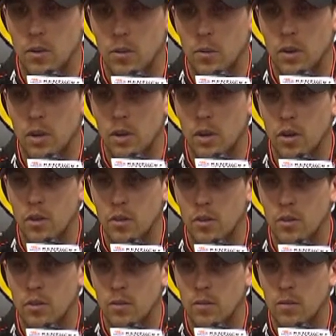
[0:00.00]
when you know
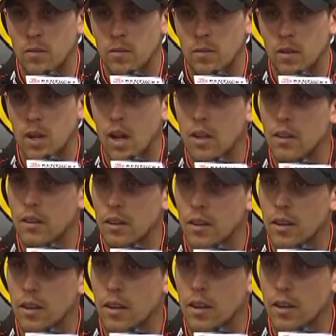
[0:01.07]
you're locked
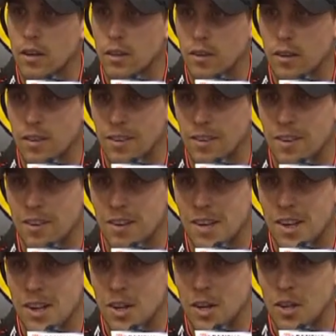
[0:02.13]
in and
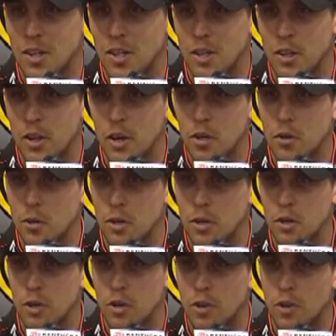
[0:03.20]
know you're going to